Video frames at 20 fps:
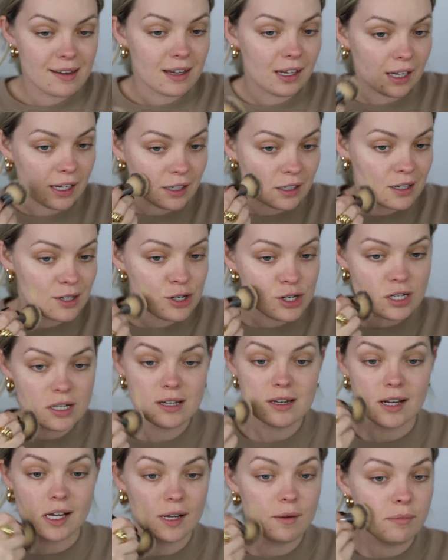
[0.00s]
and she
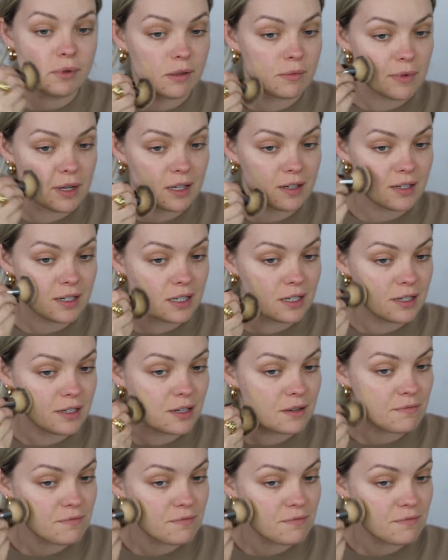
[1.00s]
complimented